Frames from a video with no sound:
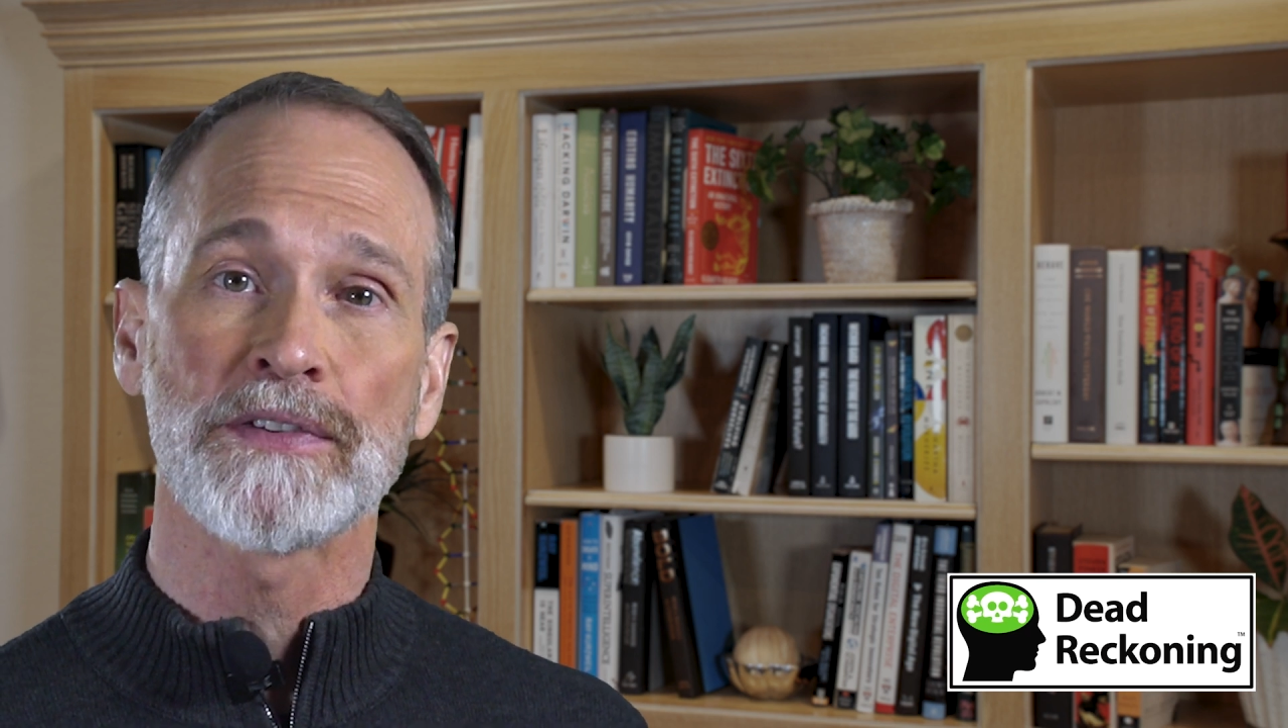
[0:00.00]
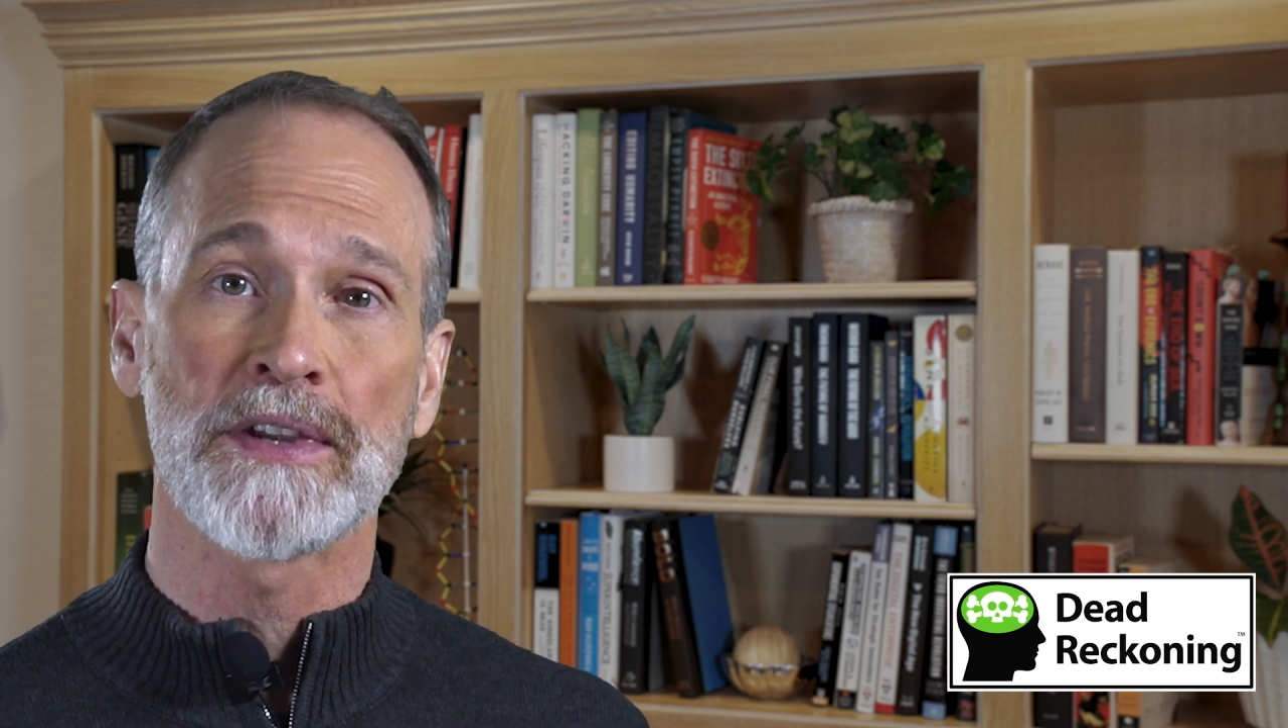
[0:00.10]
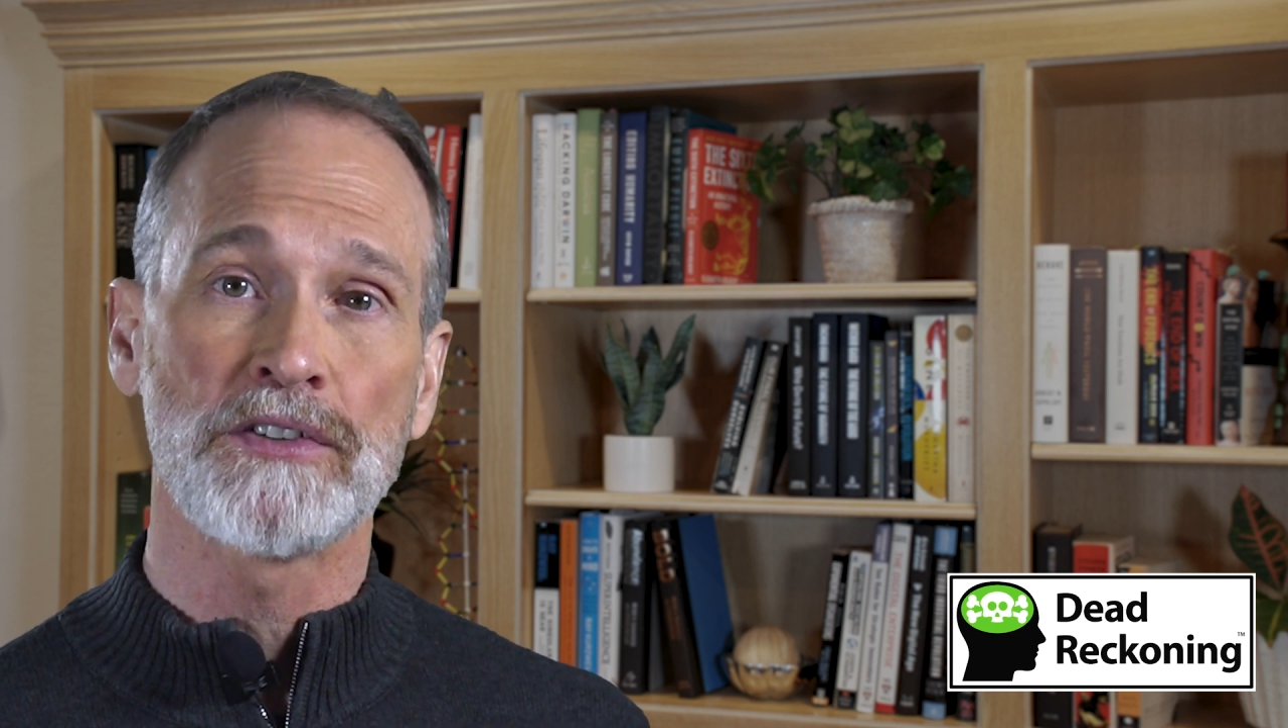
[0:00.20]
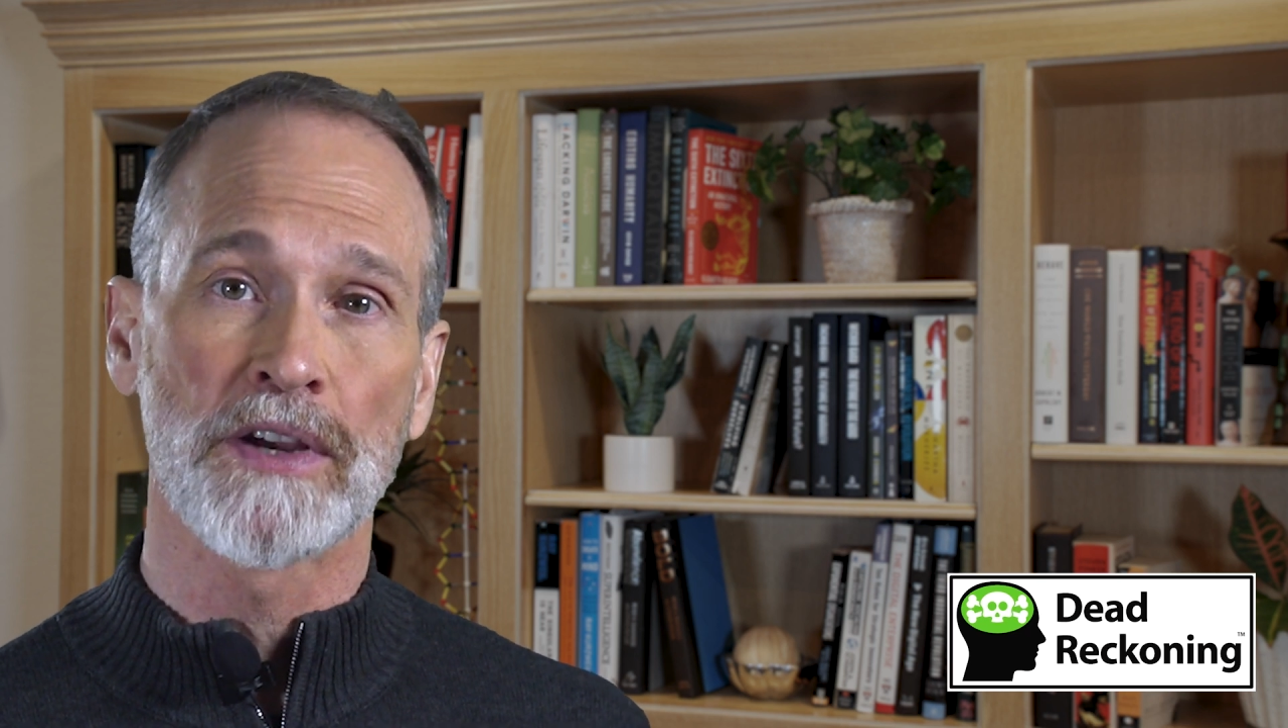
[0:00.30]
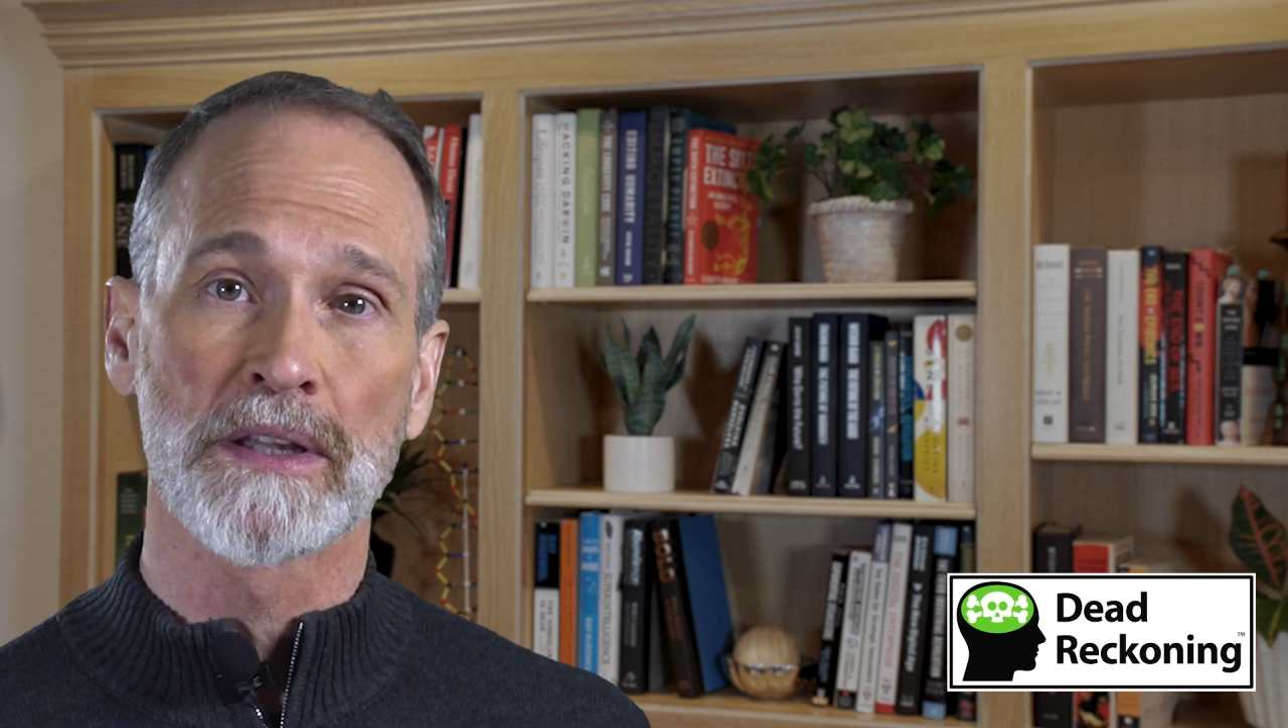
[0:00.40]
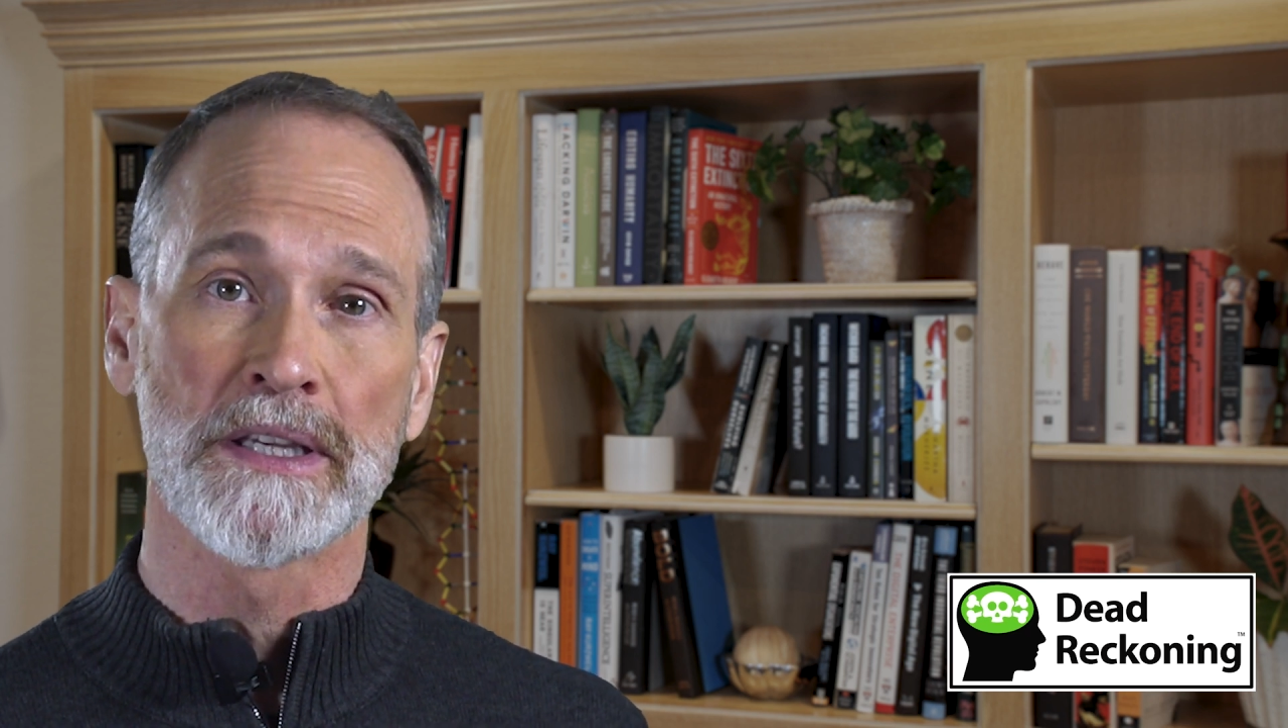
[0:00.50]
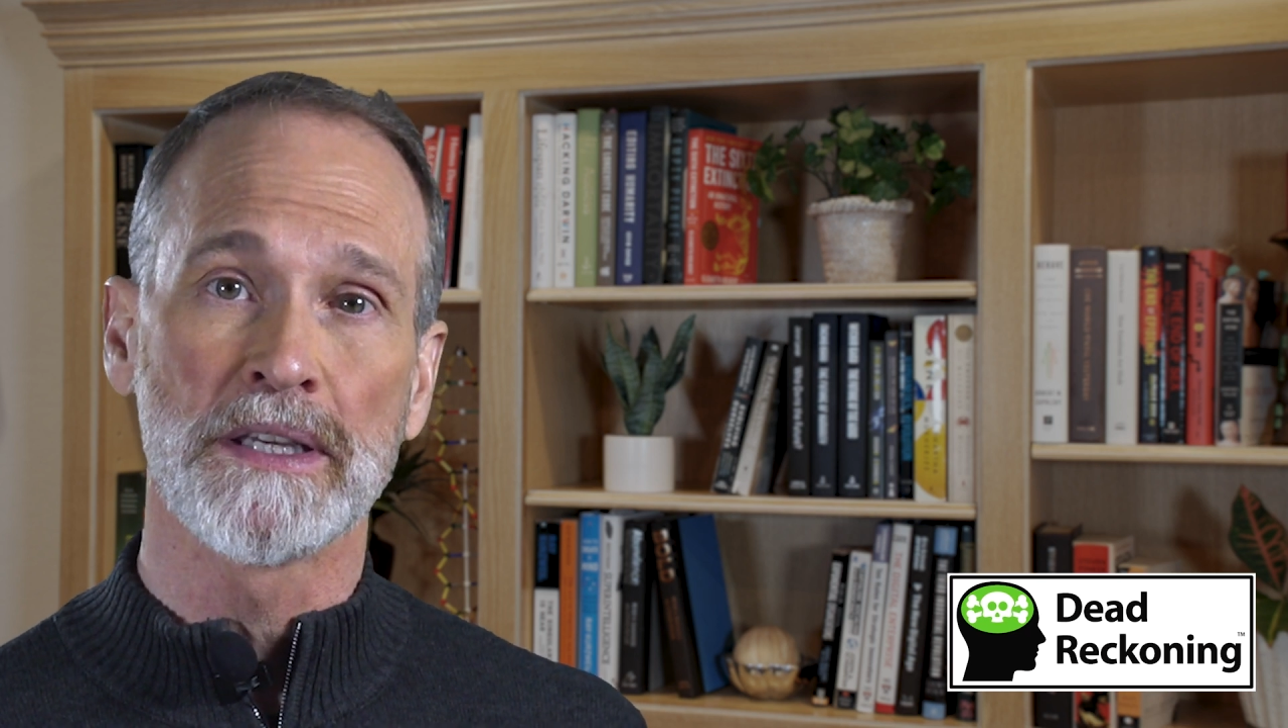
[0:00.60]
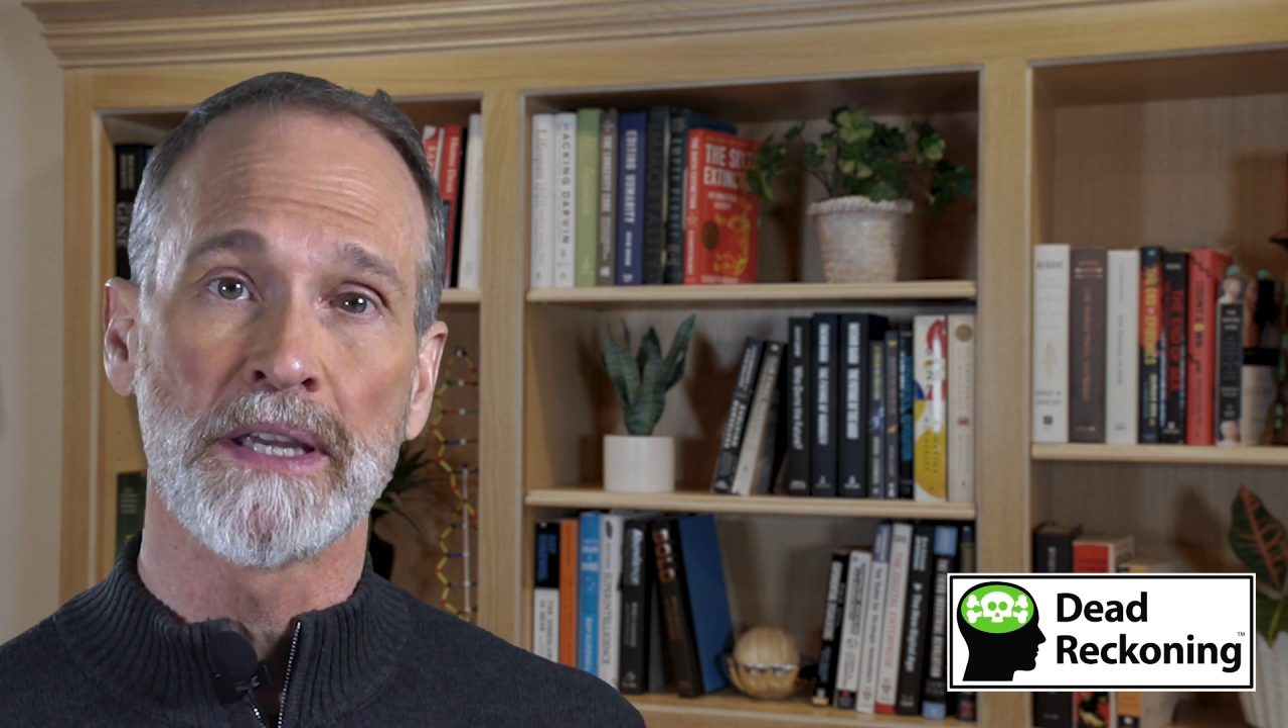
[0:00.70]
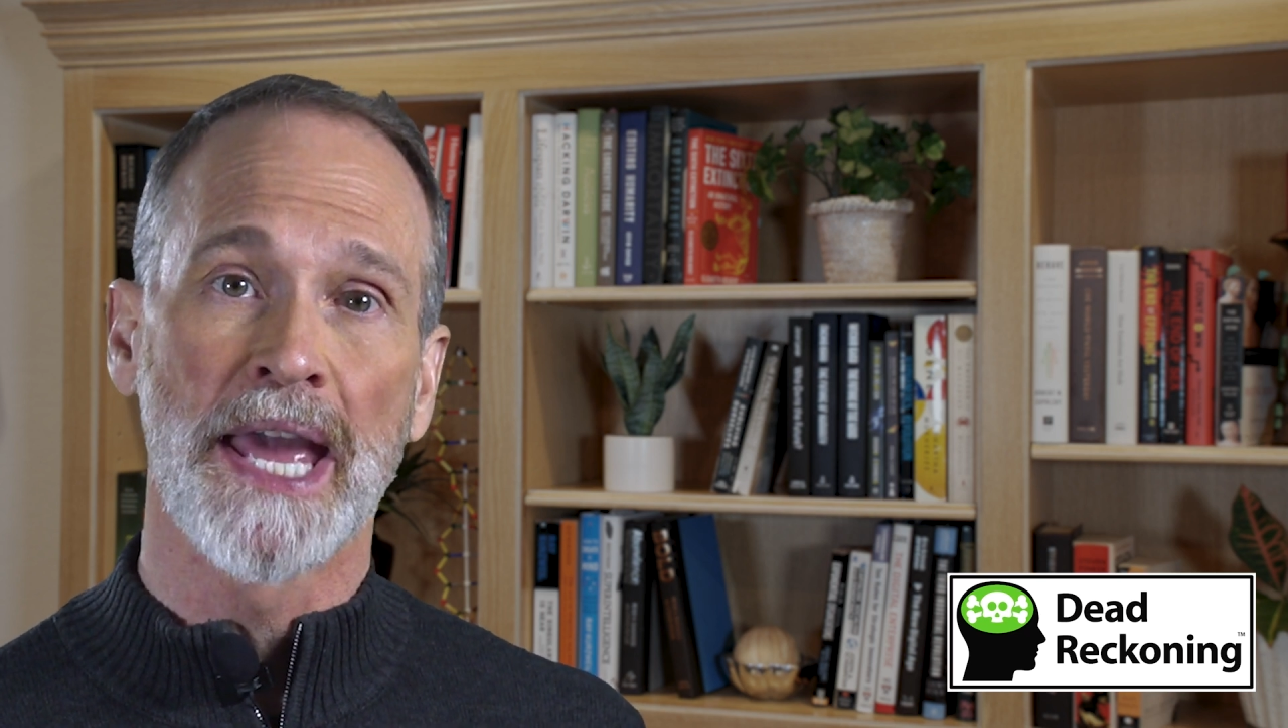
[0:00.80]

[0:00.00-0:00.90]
HLE